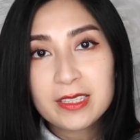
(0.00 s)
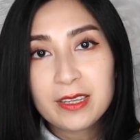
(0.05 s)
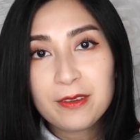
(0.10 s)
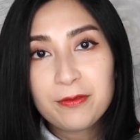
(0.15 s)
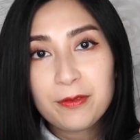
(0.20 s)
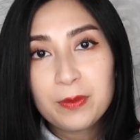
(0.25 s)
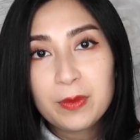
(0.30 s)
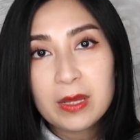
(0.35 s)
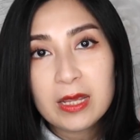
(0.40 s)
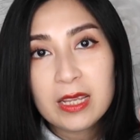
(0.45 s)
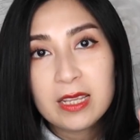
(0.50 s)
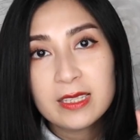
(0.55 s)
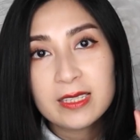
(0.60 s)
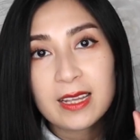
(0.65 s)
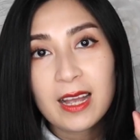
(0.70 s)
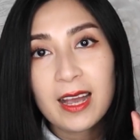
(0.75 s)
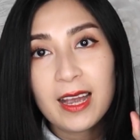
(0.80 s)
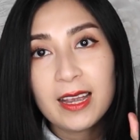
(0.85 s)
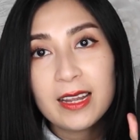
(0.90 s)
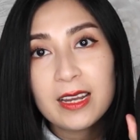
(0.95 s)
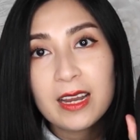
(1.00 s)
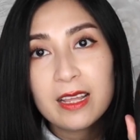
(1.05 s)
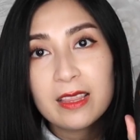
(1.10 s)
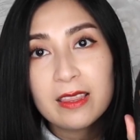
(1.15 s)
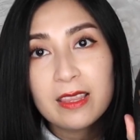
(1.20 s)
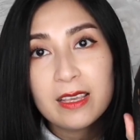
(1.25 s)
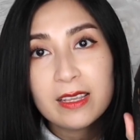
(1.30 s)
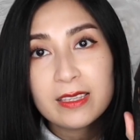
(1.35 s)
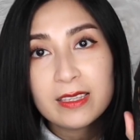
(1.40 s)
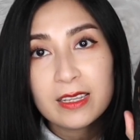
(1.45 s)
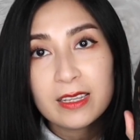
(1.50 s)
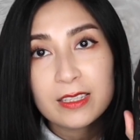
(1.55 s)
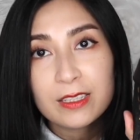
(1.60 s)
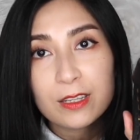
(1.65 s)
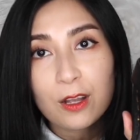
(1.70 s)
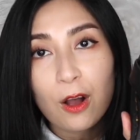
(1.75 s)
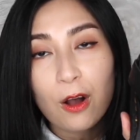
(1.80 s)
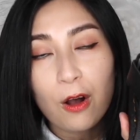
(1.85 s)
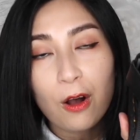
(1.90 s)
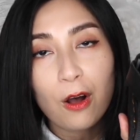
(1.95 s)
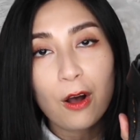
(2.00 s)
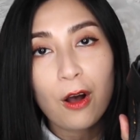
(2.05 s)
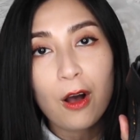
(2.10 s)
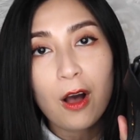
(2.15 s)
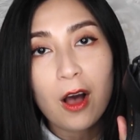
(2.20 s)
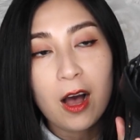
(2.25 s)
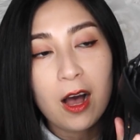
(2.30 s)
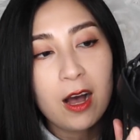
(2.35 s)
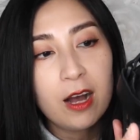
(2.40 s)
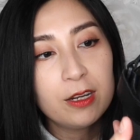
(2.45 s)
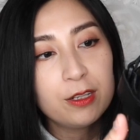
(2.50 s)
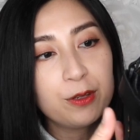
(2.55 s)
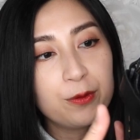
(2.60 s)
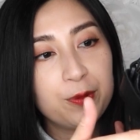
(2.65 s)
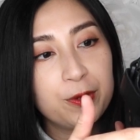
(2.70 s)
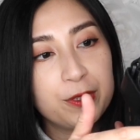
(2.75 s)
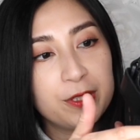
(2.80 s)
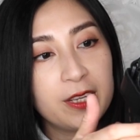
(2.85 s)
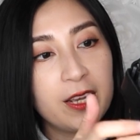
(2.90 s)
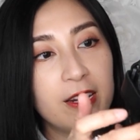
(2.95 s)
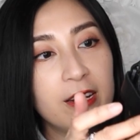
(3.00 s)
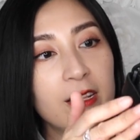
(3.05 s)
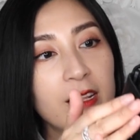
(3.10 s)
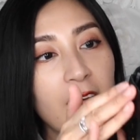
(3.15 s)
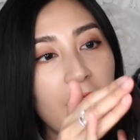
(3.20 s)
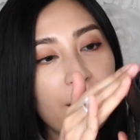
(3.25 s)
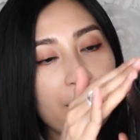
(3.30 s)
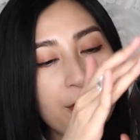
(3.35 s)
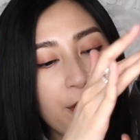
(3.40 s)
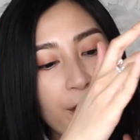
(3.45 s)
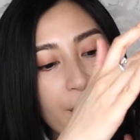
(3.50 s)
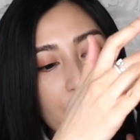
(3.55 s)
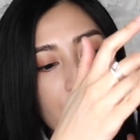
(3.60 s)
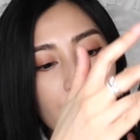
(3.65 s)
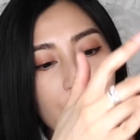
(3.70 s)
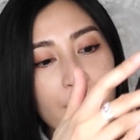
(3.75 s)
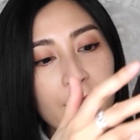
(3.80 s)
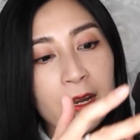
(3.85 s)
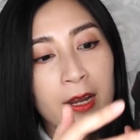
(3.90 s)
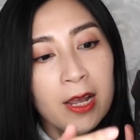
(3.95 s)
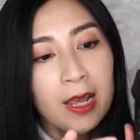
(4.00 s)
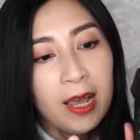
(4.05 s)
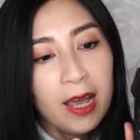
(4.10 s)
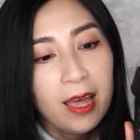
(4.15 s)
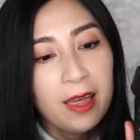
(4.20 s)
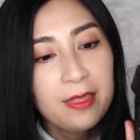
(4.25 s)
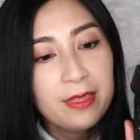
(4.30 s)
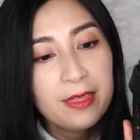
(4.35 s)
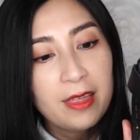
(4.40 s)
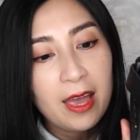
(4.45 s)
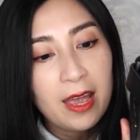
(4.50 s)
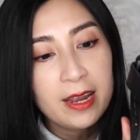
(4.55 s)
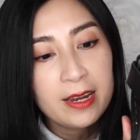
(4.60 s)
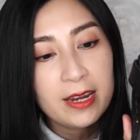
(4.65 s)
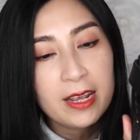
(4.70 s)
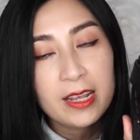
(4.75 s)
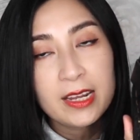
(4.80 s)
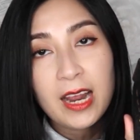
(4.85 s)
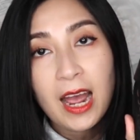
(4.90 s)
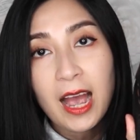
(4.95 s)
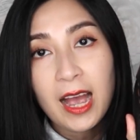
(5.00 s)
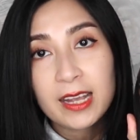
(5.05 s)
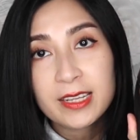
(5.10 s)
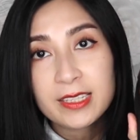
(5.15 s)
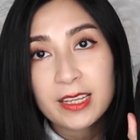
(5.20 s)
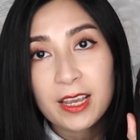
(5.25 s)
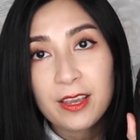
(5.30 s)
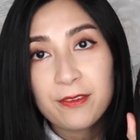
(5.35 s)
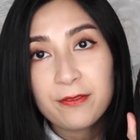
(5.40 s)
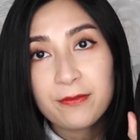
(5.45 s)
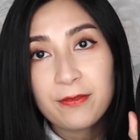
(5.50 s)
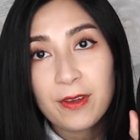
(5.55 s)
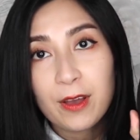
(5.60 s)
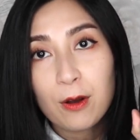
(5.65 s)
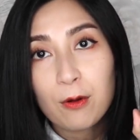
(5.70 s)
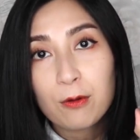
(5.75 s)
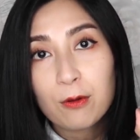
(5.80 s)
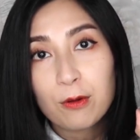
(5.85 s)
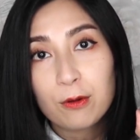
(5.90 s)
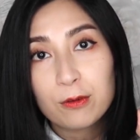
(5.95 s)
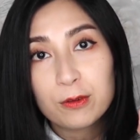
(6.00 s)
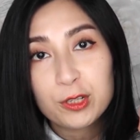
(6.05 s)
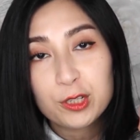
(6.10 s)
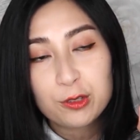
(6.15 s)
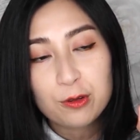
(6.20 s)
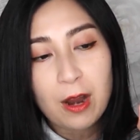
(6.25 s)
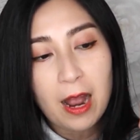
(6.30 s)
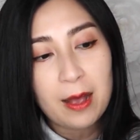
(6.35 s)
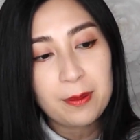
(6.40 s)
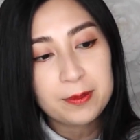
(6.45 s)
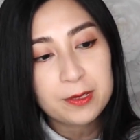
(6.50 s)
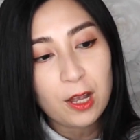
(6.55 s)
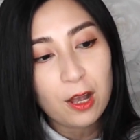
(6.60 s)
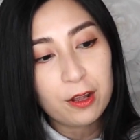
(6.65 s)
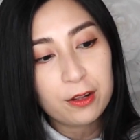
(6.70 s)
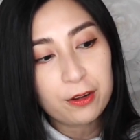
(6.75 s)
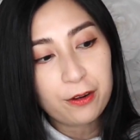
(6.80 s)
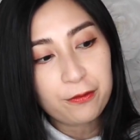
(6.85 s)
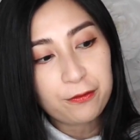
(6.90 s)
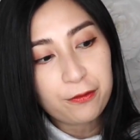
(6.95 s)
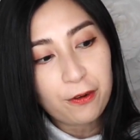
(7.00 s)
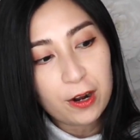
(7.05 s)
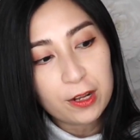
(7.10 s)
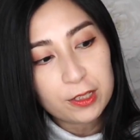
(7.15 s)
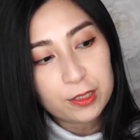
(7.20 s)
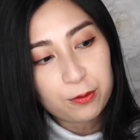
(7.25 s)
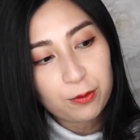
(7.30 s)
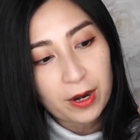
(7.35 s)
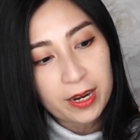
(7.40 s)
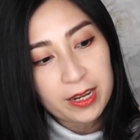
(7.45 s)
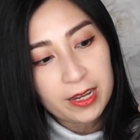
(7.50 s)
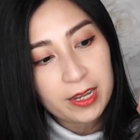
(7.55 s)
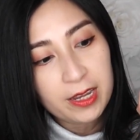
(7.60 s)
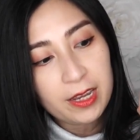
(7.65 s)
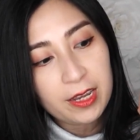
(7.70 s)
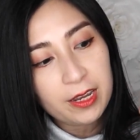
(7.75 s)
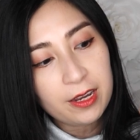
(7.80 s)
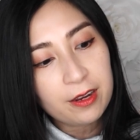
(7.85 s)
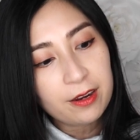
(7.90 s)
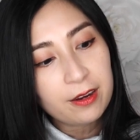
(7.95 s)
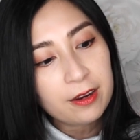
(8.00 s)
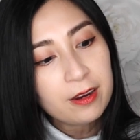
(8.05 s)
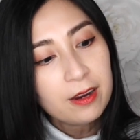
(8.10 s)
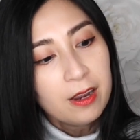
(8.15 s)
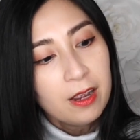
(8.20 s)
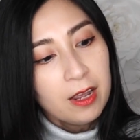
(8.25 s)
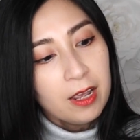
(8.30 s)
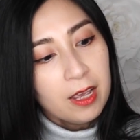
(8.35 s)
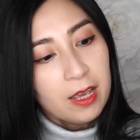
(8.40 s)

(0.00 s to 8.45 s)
see from the design, this is all 100% leather, and then it has a Velcro straps on the front right here.